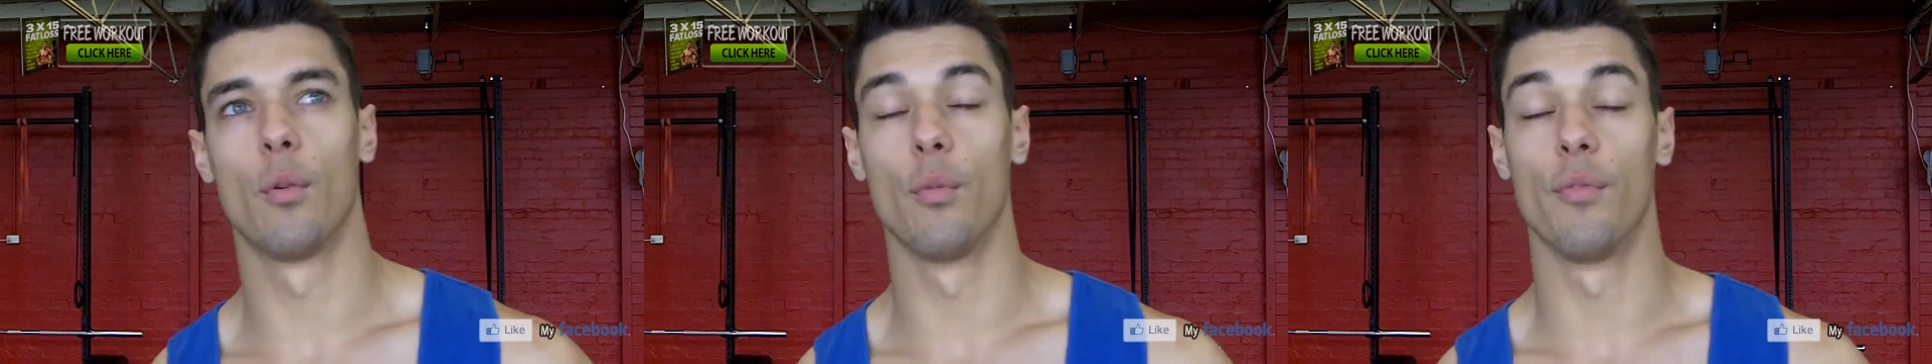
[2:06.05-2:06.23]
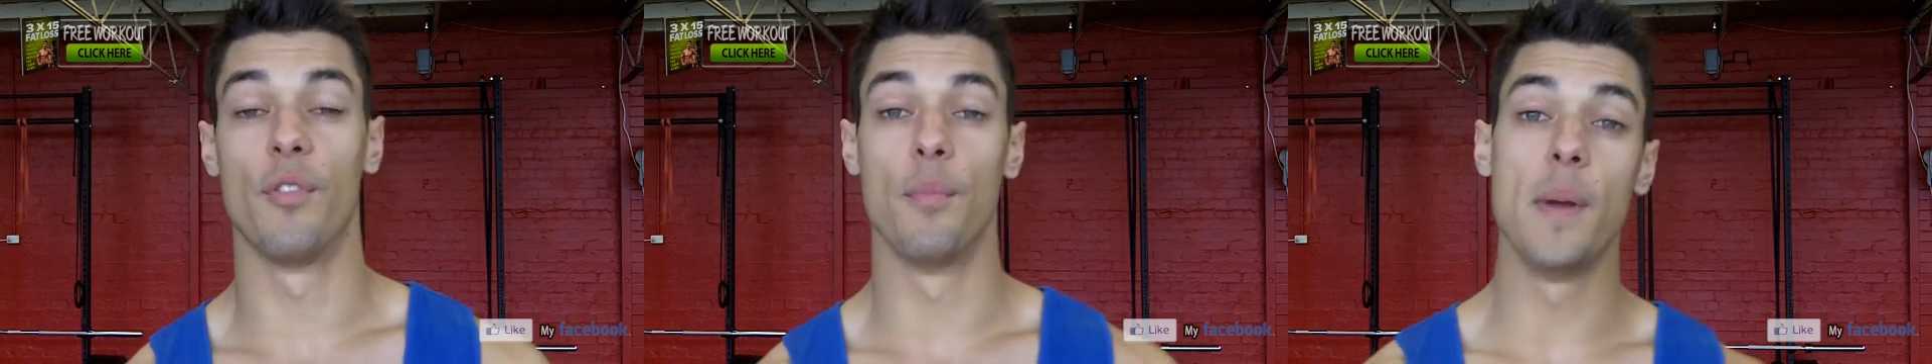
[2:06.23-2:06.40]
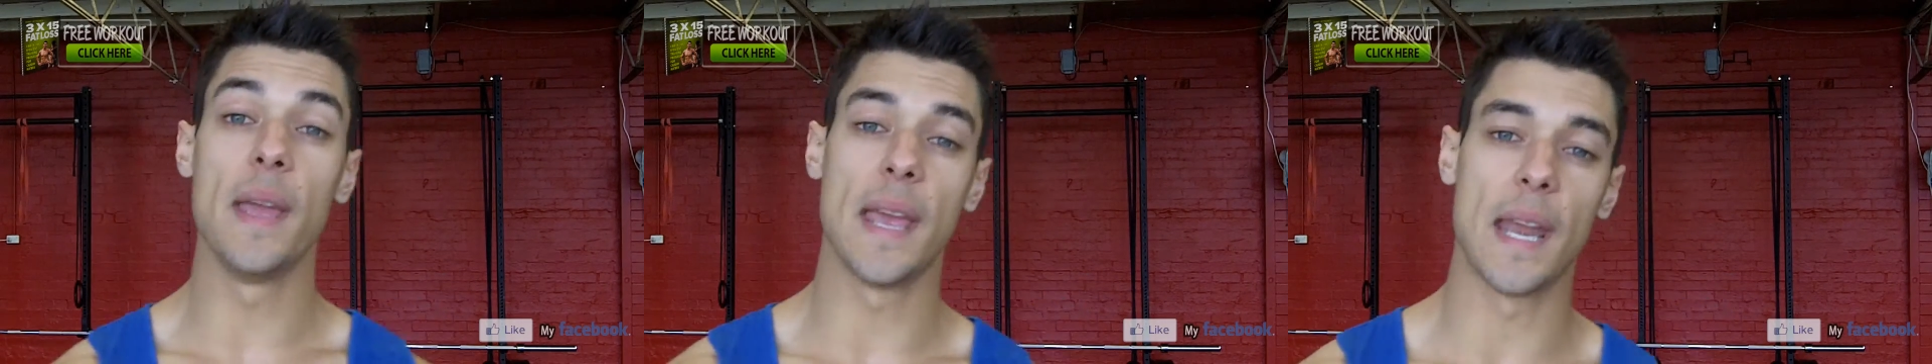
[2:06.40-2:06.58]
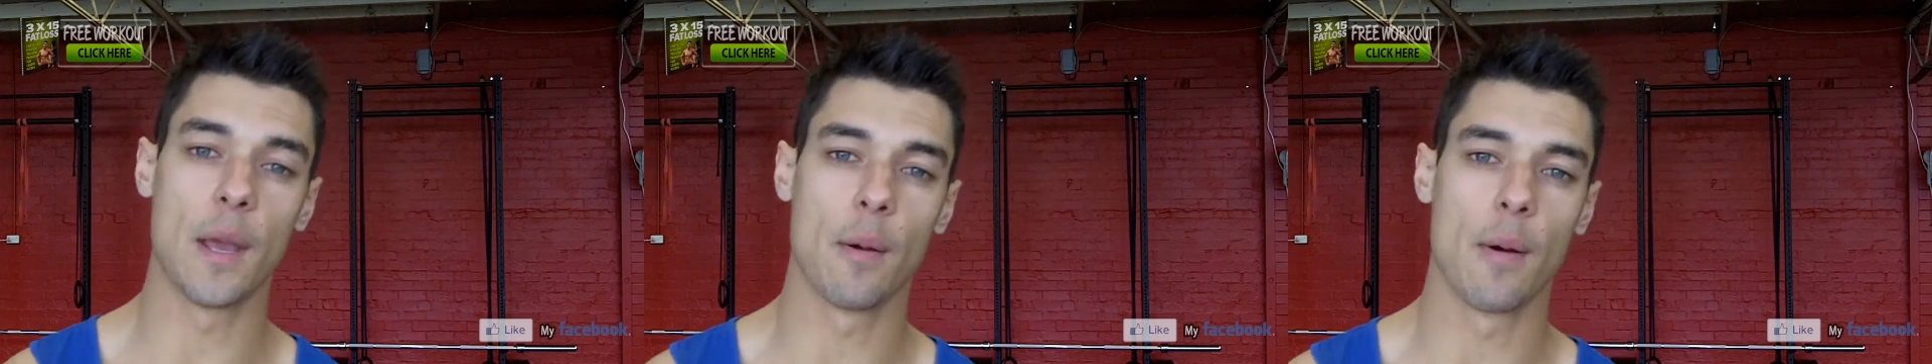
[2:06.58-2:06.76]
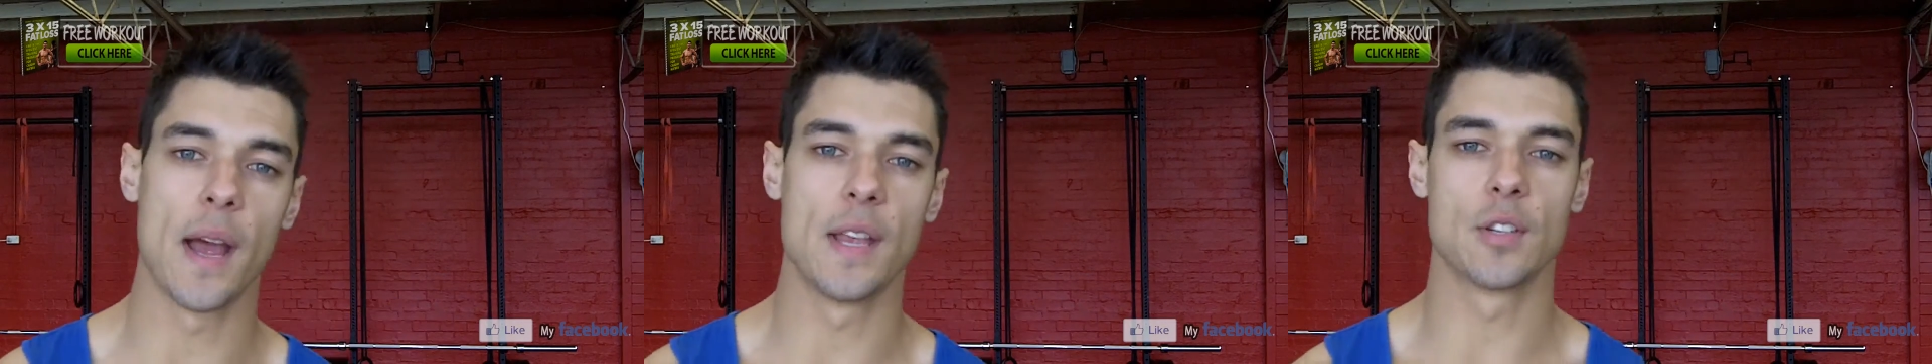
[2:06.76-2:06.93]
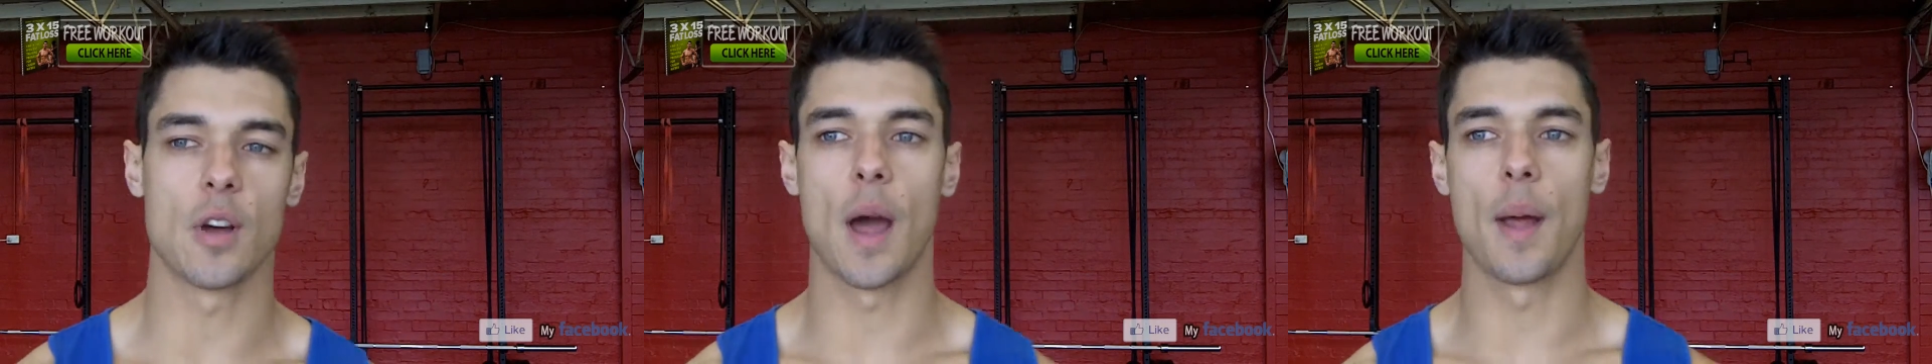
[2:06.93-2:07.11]
or for me
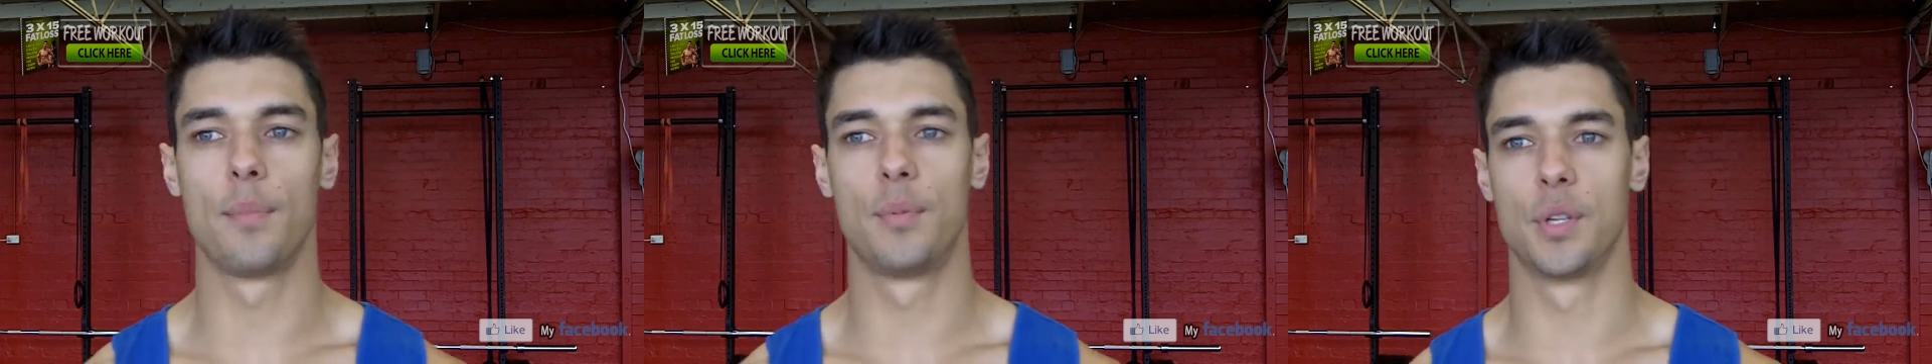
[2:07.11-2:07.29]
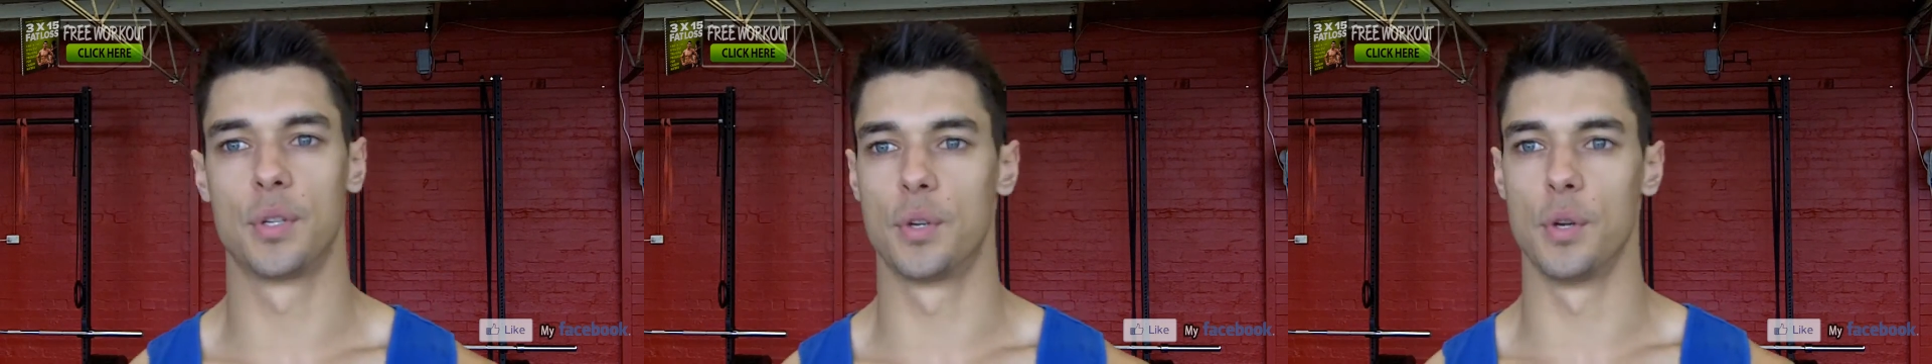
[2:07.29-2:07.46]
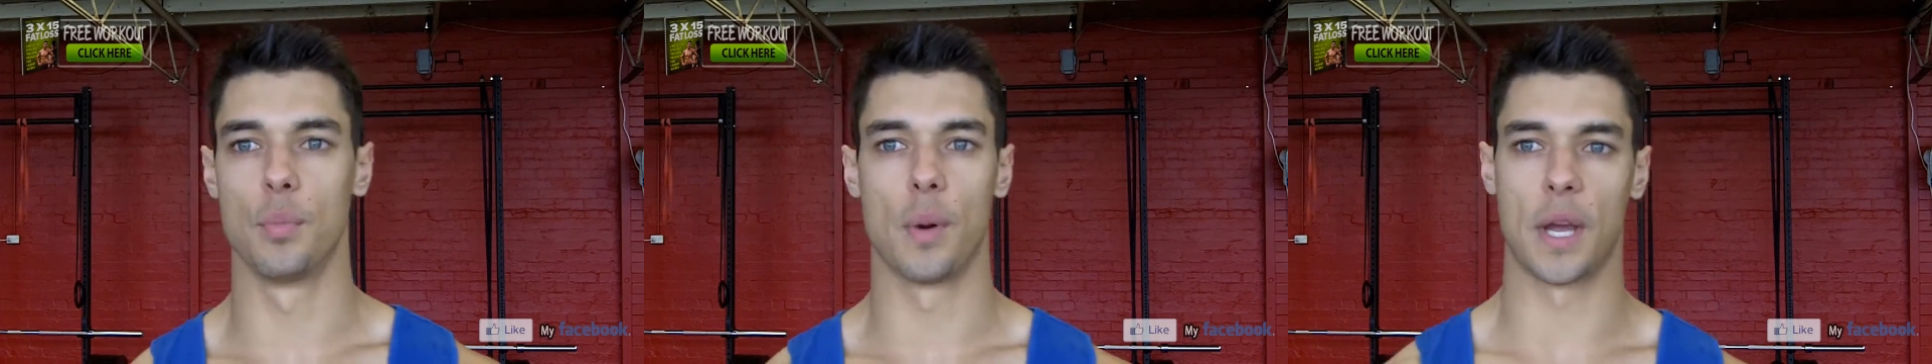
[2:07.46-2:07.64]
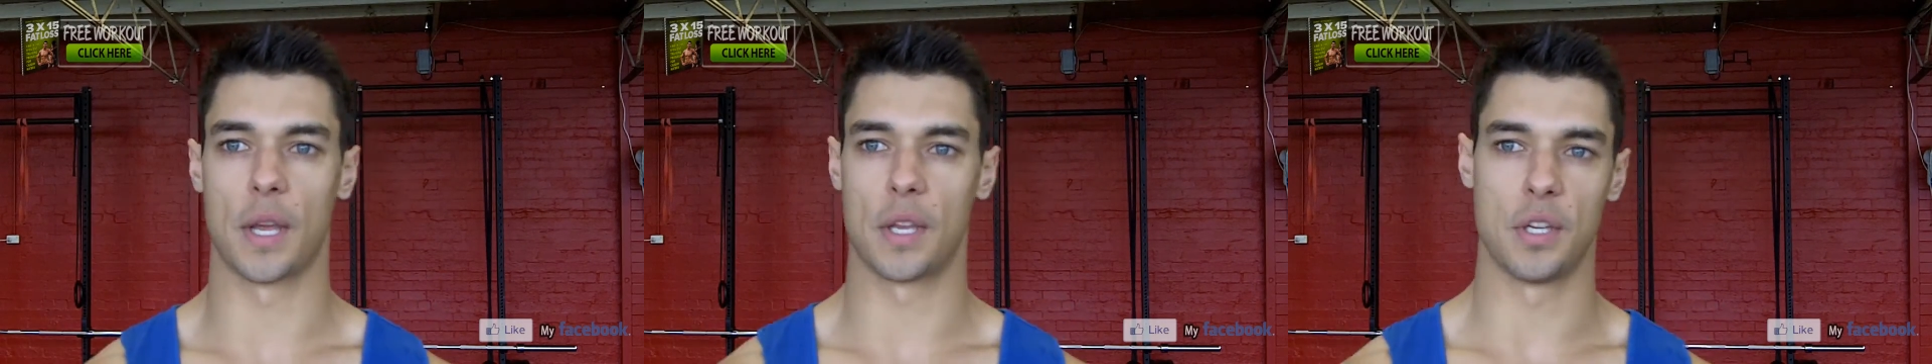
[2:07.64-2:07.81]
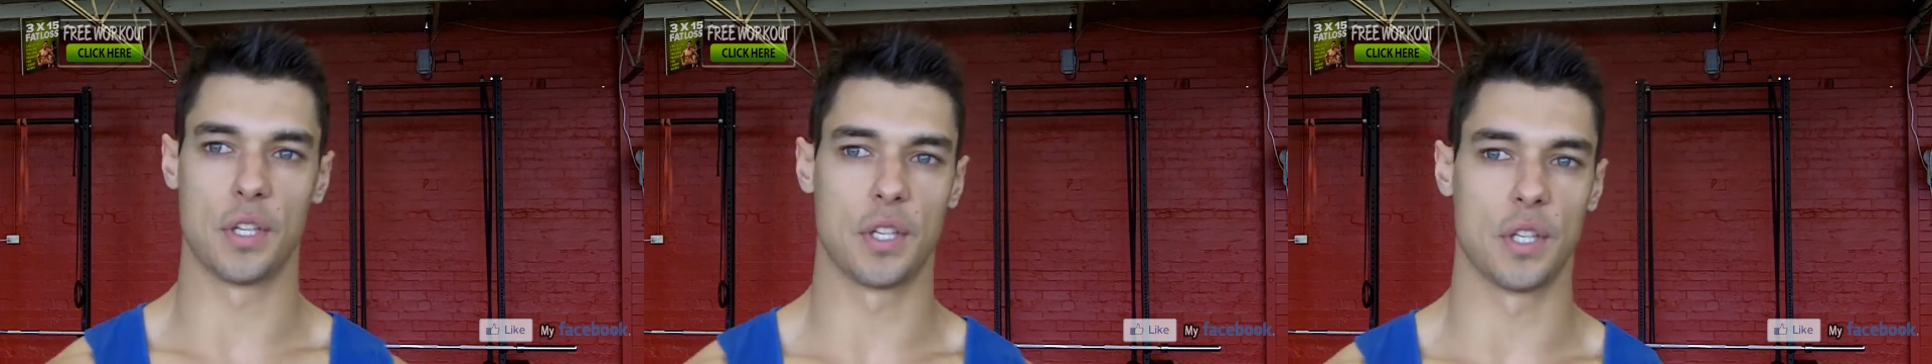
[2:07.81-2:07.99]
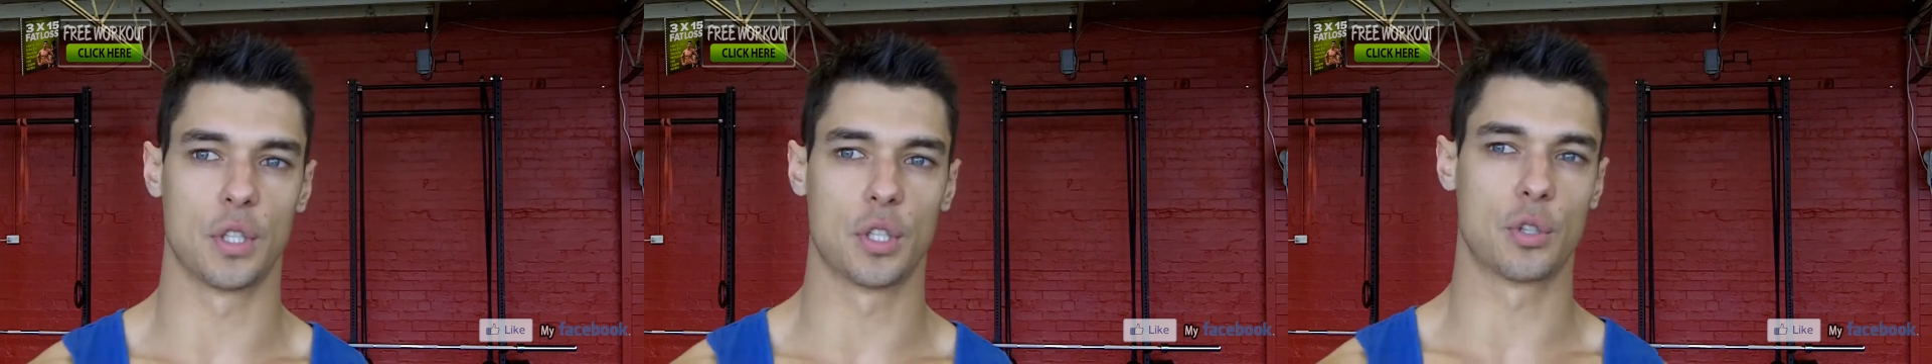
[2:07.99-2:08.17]
anyways, I just do my
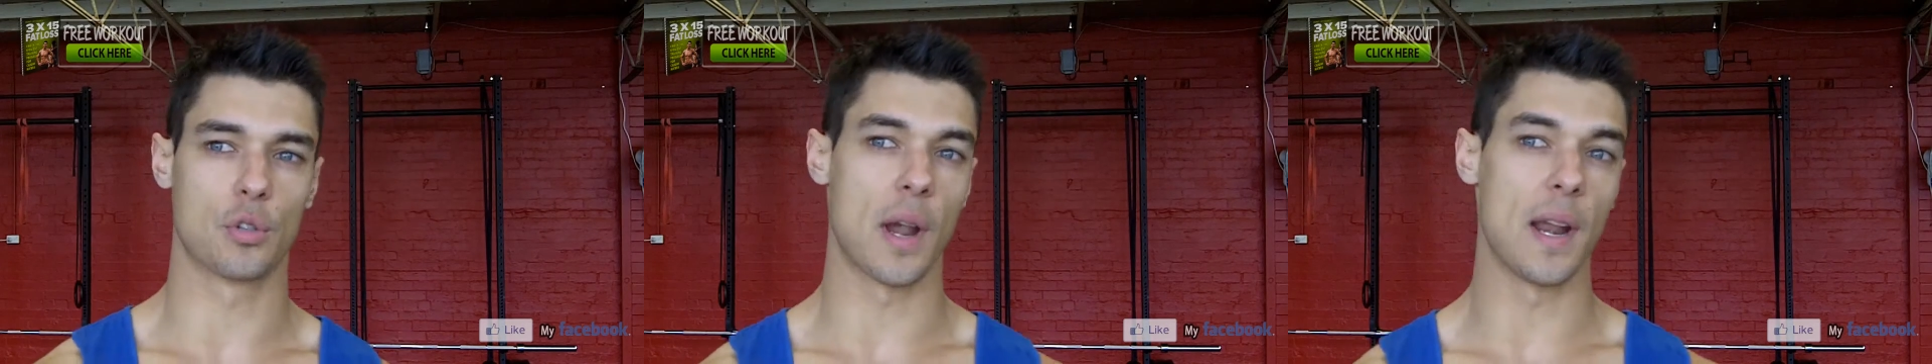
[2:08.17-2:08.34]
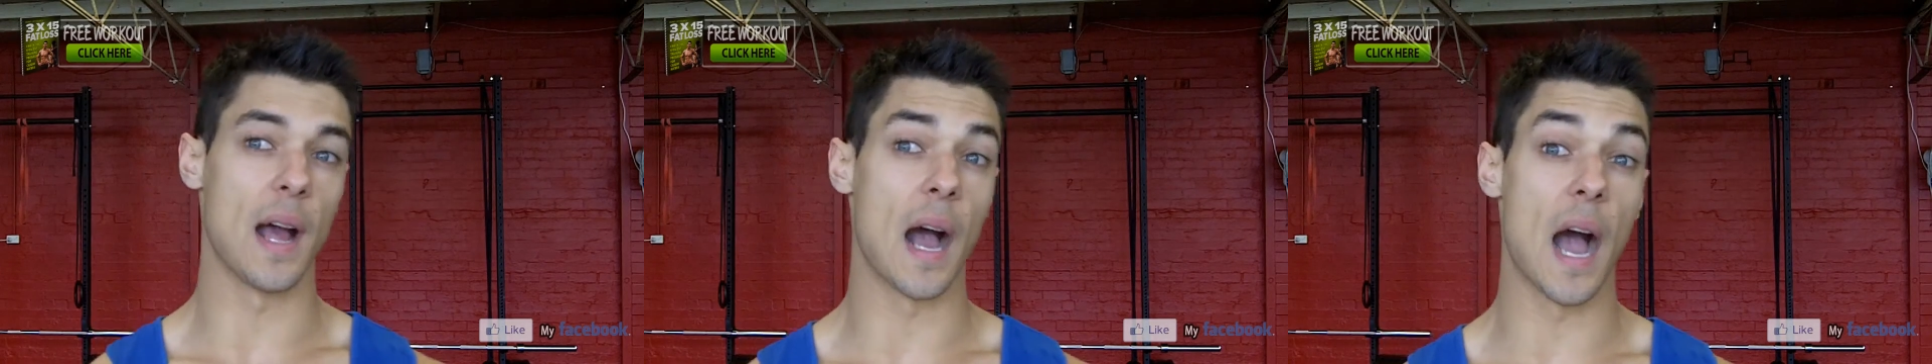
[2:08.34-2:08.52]
conditioning straight